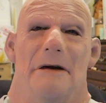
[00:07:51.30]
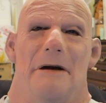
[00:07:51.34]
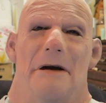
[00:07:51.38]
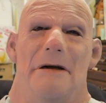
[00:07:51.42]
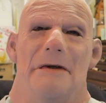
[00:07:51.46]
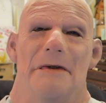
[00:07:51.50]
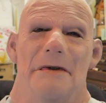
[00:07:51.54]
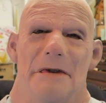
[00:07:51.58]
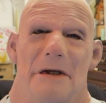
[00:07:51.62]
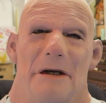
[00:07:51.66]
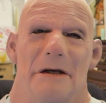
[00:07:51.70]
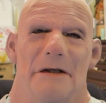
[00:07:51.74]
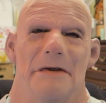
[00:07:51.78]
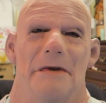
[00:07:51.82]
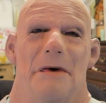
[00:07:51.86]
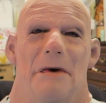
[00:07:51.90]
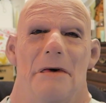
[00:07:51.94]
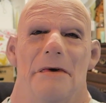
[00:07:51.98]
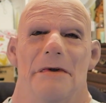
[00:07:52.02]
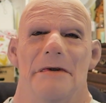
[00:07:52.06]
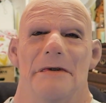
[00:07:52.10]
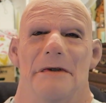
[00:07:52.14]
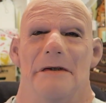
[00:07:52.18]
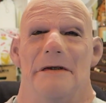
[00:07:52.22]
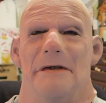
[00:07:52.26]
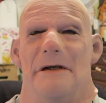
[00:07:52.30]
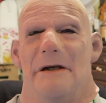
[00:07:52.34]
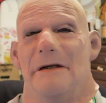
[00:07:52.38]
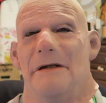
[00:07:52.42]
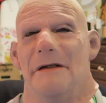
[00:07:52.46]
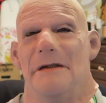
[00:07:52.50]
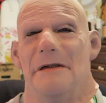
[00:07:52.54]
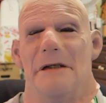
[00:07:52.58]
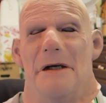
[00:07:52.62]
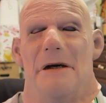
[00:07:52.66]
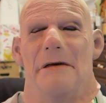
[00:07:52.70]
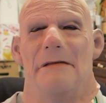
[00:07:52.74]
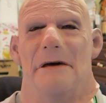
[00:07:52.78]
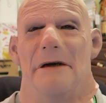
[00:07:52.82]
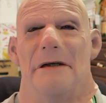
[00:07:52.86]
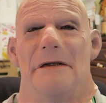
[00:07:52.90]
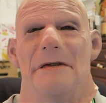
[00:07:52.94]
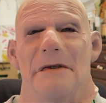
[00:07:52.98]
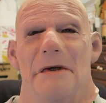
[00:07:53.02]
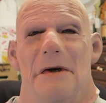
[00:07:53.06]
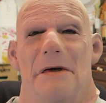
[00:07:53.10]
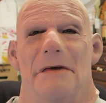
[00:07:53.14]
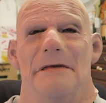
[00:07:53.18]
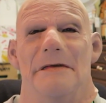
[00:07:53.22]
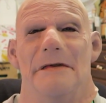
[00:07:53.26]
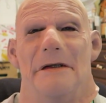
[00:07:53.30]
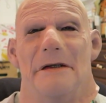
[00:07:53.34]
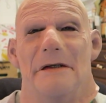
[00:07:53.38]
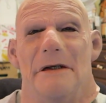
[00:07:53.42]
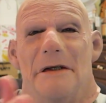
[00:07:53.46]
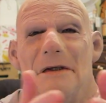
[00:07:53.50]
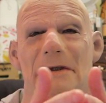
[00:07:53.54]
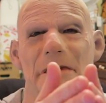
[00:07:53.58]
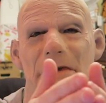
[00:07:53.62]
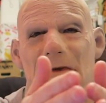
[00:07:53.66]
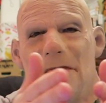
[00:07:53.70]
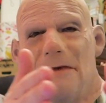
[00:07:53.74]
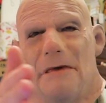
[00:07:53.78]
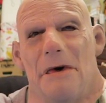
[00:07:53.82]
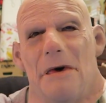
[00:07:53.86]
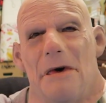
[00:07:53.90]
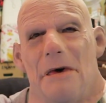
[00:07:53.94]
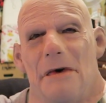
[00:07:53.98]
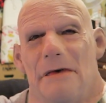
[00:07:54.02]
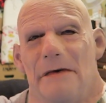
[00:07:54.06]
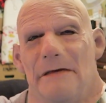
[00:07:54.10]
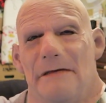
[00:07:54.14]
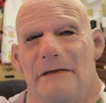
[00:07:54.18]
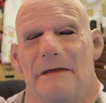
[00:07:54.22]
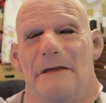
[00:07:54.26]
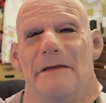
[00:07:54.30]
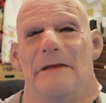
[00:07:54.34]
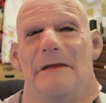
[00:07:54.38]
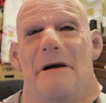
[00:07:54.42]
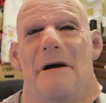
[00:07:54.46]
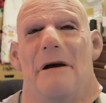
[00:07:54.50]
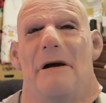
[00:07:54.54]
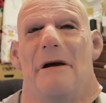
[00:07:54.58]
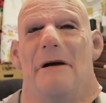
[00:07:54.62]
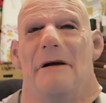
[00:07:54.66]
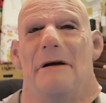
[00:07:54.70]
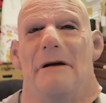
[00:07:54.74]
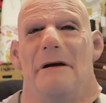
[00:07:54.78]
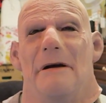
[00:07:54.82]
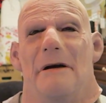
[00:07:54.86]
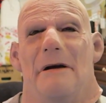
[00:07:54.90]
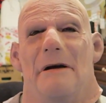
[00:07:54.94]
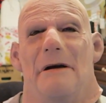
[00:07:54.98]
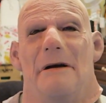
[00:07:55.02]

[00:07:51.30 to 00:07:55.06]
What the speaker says: And Shane Dawson, you can tell by his content, has grown from there.